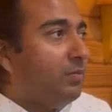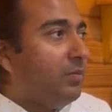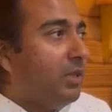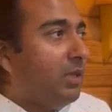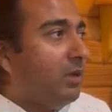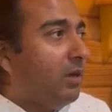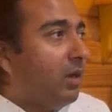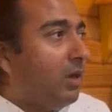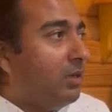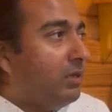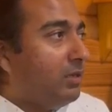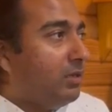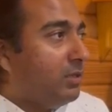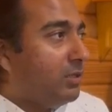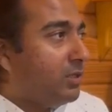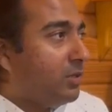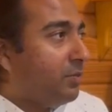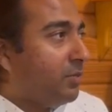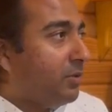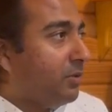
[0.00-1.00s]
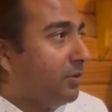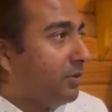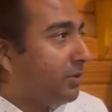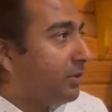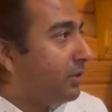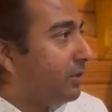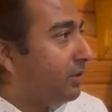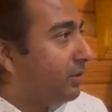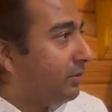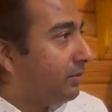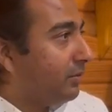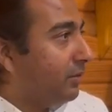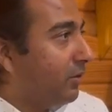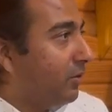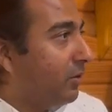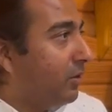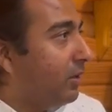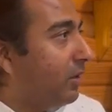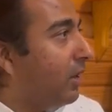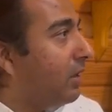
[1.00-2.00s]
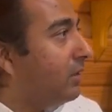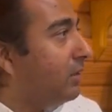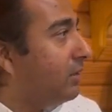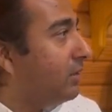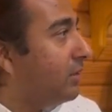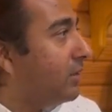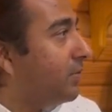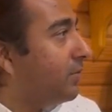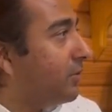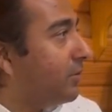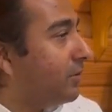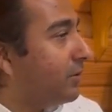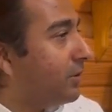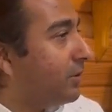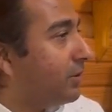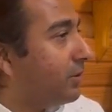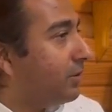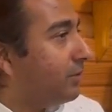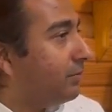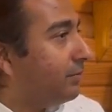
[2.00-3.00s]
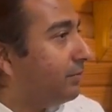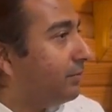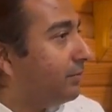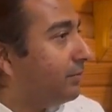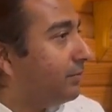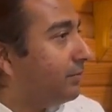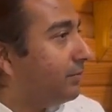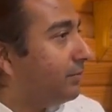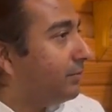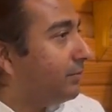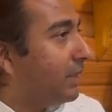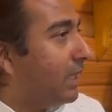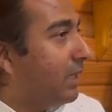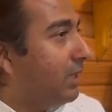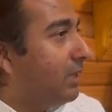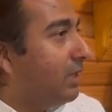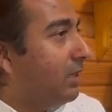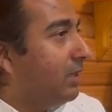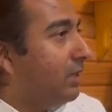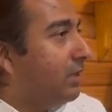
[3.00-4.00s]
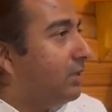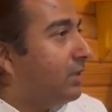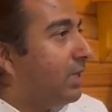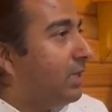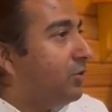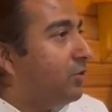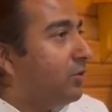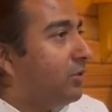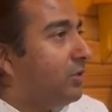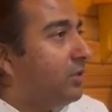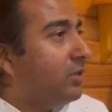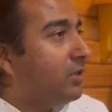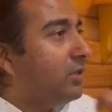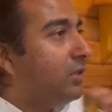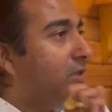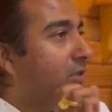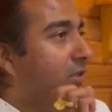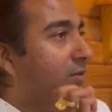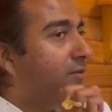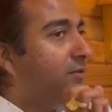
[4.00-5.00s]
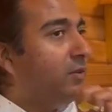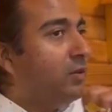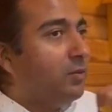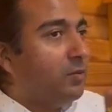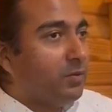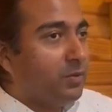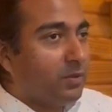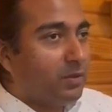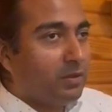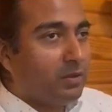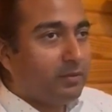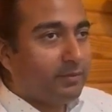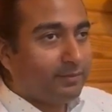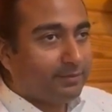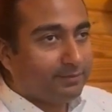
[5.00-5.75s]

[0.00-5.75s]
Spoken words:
be undispersed or non-dispersed. The attention is diffused.